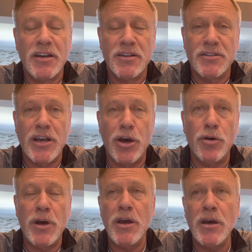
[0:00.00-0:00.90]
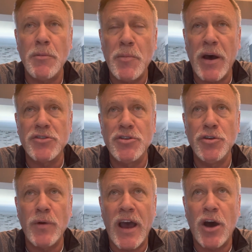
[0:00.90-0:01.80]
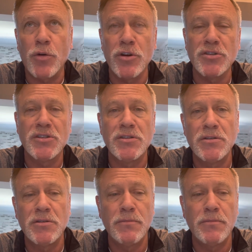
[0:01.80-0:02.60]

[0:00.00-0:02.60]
So I'm about 2 hours